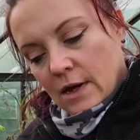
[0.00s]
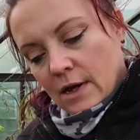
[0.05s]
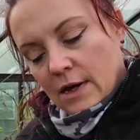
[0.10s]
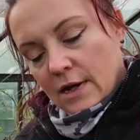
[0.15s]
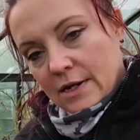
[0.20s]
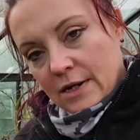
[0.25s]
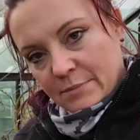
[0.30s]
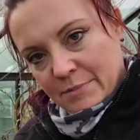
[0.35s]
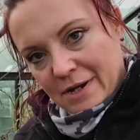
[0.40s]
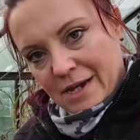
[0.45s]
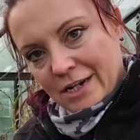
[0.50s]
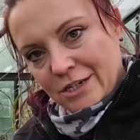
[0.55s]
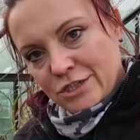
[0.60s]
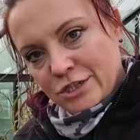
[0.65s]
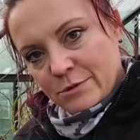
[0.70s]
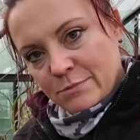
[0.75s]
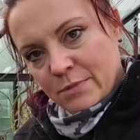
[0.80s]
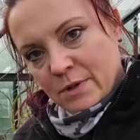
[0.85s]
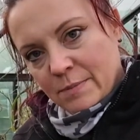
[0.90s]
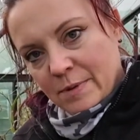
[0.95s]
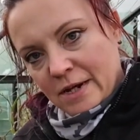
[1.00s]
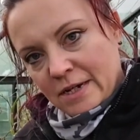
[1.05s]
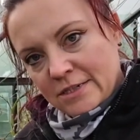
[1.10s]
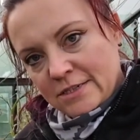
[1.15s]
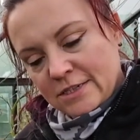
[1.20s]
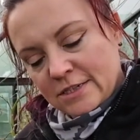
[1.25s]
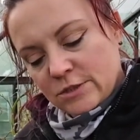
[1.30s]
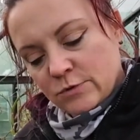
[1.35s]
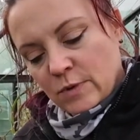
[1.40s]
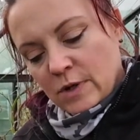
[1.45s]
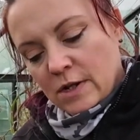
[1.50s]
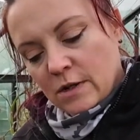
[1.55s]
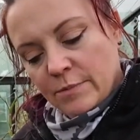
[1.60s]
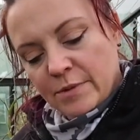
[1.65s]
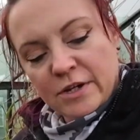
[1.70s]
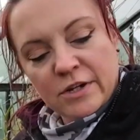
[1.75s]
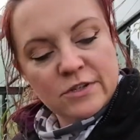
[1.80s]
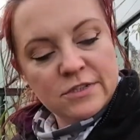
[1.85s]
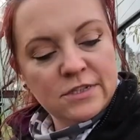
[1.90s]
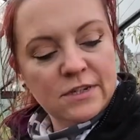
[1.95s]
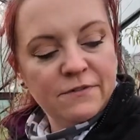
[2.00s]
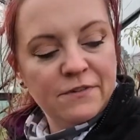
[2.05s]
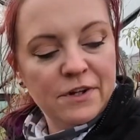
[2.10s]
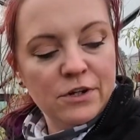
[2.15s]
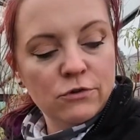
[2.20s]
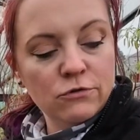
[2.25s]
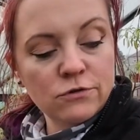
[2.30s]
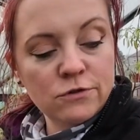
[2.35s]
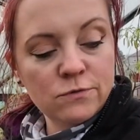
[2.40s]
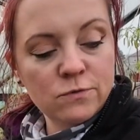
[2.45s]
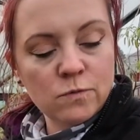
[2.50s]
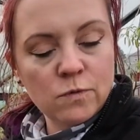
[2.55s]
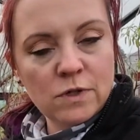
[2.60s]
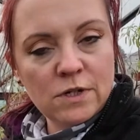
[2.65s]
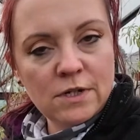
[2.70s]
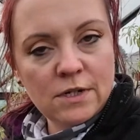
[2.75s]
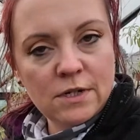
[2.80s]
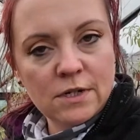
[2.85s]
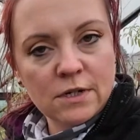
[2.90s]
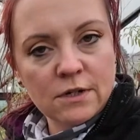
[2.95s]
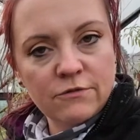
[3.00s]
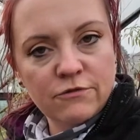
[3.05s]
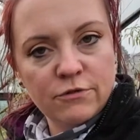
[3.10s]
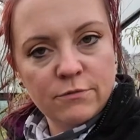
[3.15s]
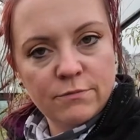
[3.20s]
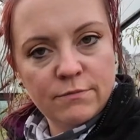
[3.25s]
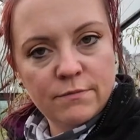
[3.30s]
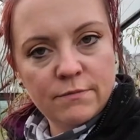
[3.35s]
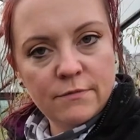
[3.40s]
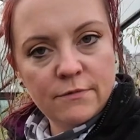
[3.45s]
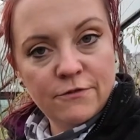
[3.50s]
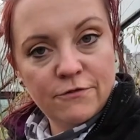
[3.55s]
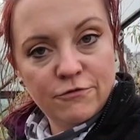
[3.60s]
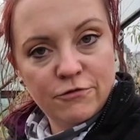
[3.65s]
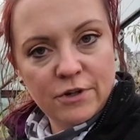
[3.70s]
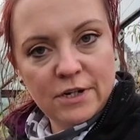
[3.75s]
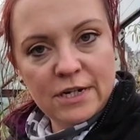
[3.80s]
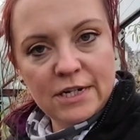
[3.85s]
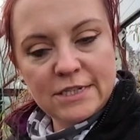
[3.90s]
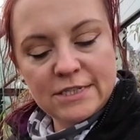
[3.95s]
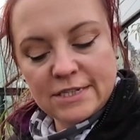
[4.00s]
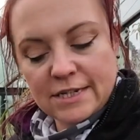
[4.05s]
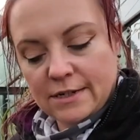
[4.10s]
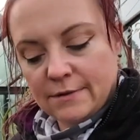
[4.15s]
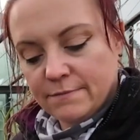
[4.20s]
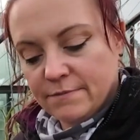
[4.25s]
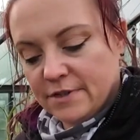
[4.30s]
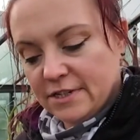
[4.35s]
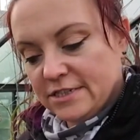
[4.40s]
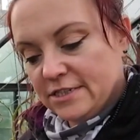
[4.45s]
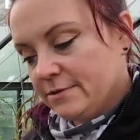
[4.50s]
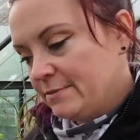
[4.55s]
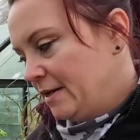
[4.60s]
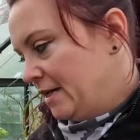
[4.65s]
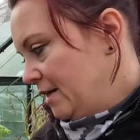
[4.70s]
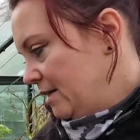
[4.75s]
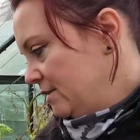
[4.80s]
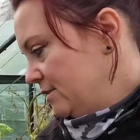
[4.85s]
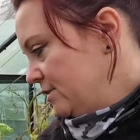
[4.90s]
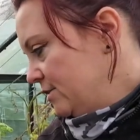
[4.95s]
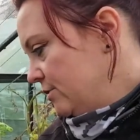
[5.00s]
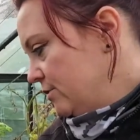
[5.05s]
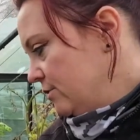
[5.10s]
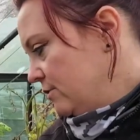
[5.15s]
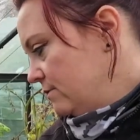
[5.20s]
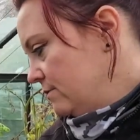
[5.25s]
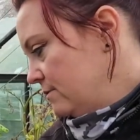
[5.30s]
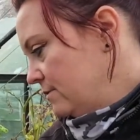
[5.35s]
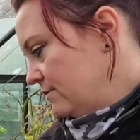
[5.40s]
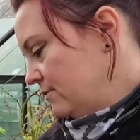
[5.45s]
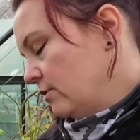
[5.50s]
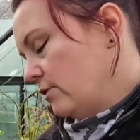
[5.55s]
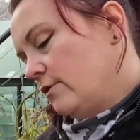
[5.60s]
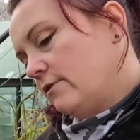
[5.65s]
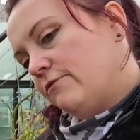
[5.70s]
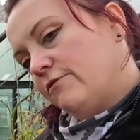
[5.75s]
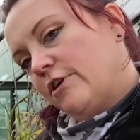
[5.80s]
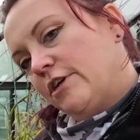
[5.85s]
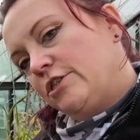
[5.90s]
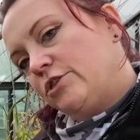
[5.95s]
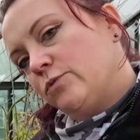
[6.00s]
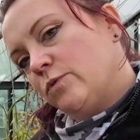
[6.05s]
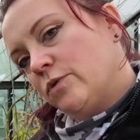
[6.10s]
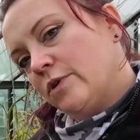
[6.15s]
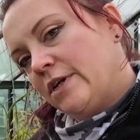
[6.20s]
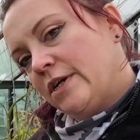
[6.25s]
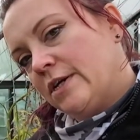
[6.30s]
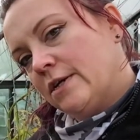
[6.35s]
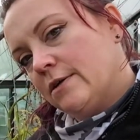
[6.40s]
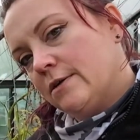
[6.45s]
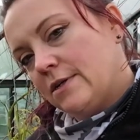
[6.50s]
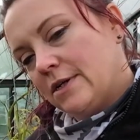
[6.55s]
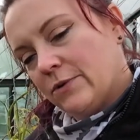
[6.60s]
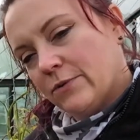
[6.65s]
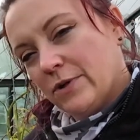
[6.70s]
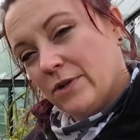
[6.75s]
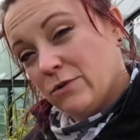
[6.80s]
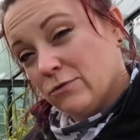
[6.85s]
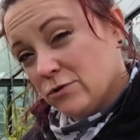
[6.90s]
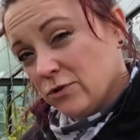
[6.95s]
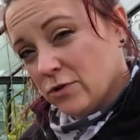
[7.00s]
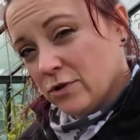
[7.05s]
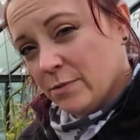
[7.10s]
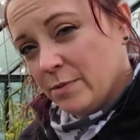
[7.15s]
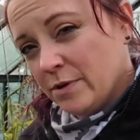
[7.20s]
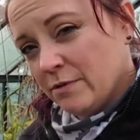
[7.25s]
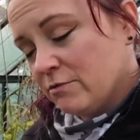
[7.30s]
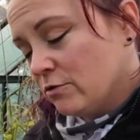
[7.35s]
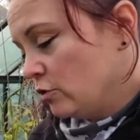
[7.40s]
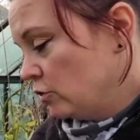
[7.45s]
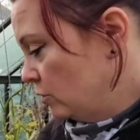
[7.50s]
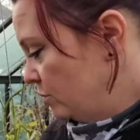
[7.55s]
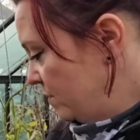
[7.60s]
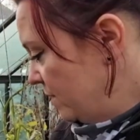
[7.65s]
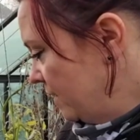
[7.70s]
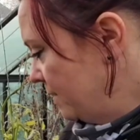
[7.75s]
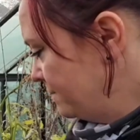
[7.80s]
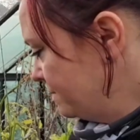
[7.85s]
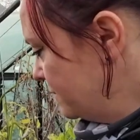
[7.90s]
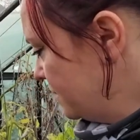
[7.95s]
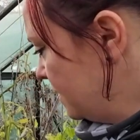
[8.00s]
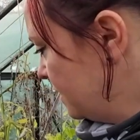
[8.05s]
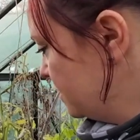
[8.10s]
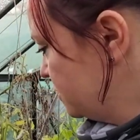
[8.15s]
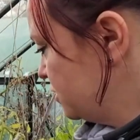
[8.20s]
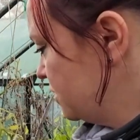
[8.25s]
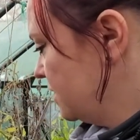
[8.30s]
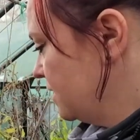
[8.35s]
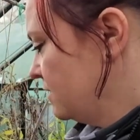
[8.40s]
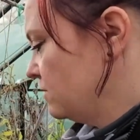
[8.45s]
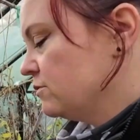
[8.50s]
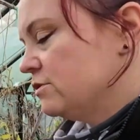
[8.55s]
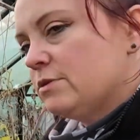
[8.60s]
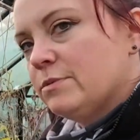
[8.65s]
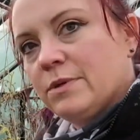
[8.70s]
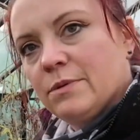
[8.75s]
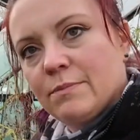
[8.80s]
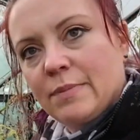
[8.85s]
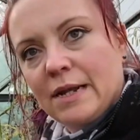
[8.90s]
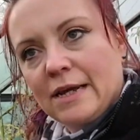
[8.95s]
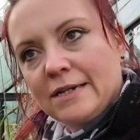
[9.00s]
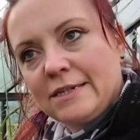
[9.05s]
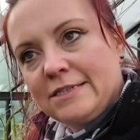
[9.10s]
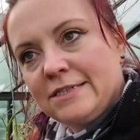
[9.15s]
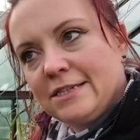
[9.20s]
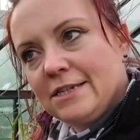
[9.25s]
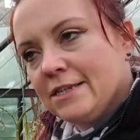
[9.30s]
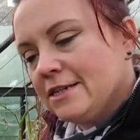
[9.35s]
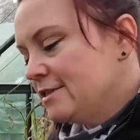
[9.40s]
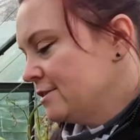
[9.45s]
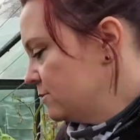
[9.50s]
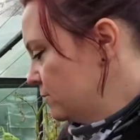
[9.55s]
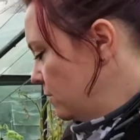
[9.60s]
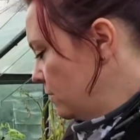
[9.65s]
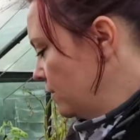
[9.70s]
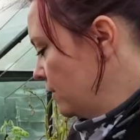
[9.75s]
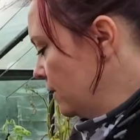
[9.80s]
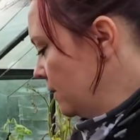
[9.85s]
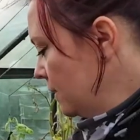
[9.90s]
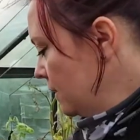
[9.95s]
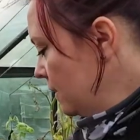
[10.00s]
And I'm hedging my bets as well, because if it doesn't work from freezing the tomato, I've got a fresh one here. Now it does look a bit ropey, actually. It looks a bit blighty, this one.